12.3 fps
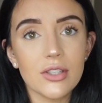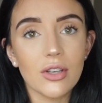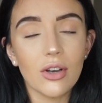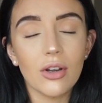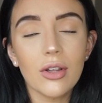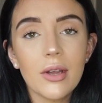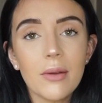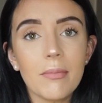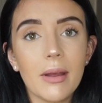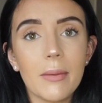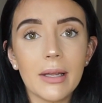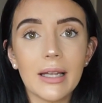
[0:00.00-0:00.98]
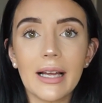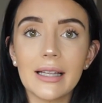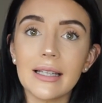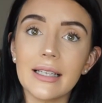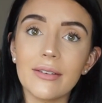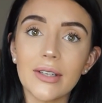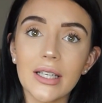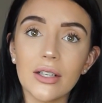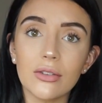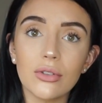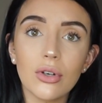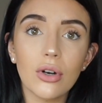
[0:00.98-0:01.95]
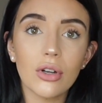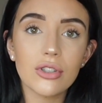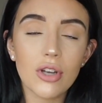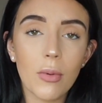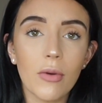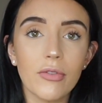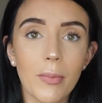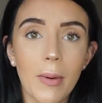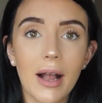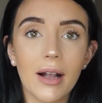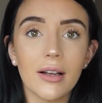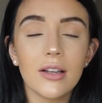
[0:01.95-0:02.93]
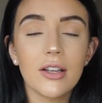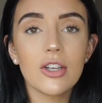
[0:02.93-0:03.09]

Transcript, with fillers: So maybe like leave a little note on top of your bag